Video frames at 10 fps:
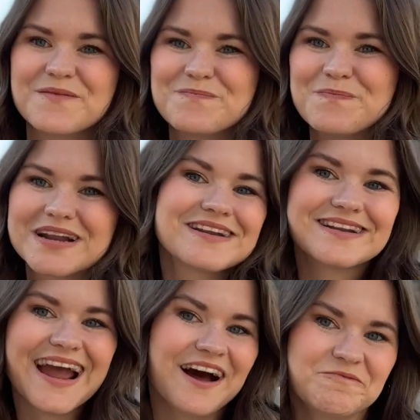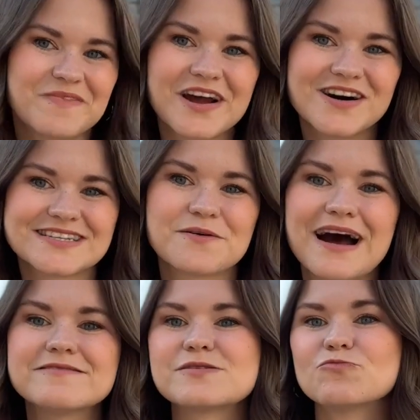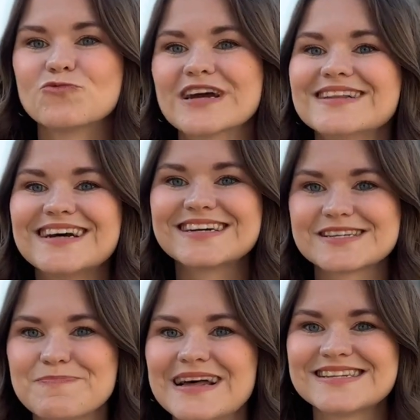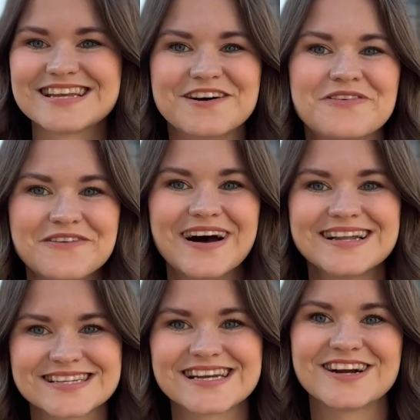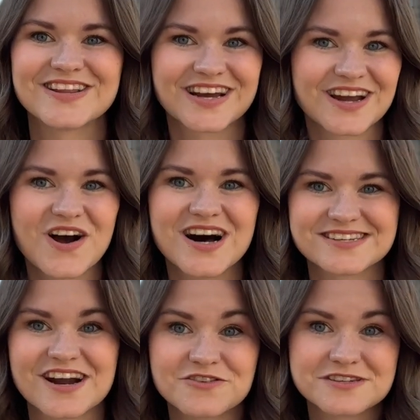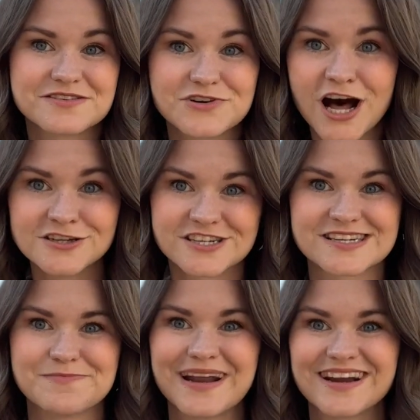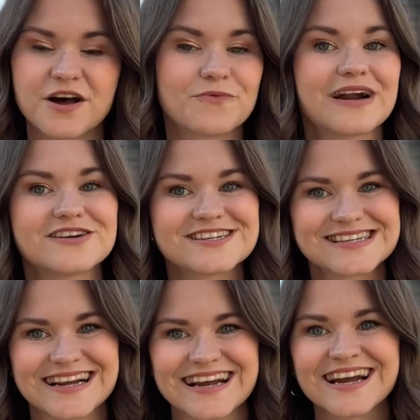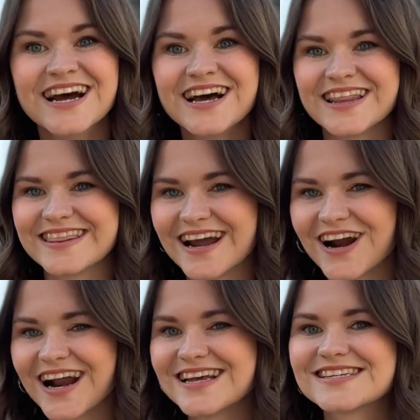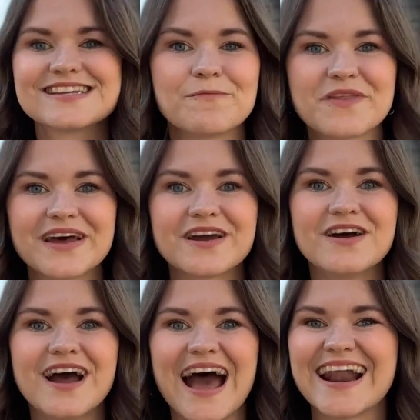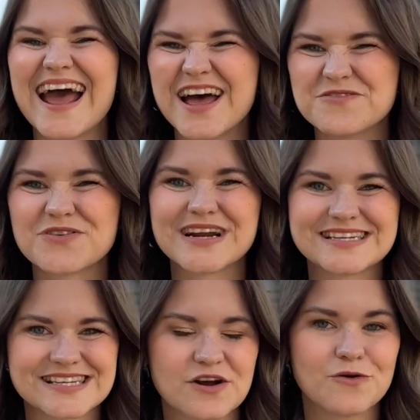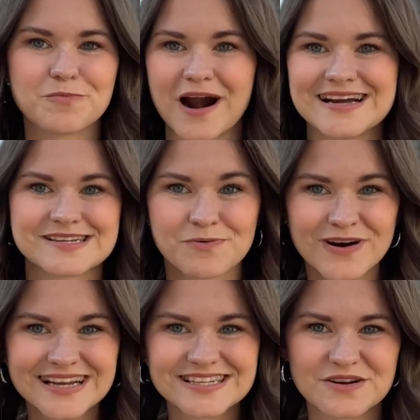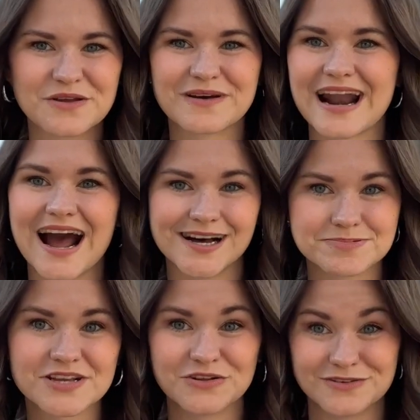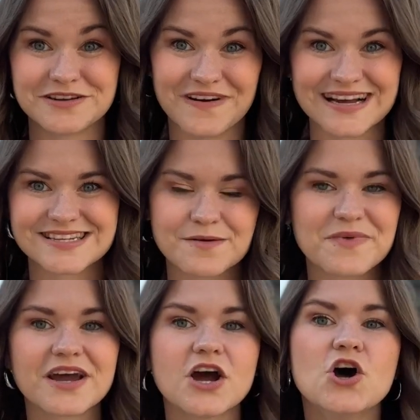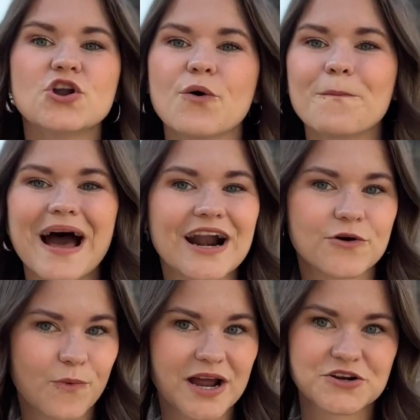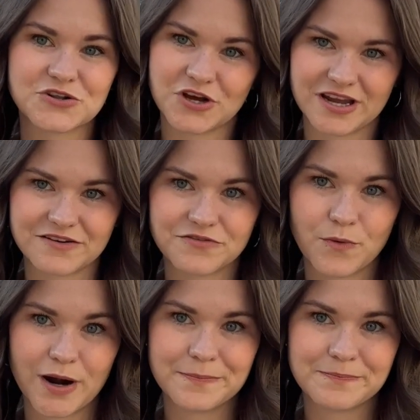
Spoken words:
but yeah, they also have some really expensive events here that can cost hundreds of dollars depending on where you're sitting. There is something at every single price point, so you can absolutely find something no matter what you're looking for.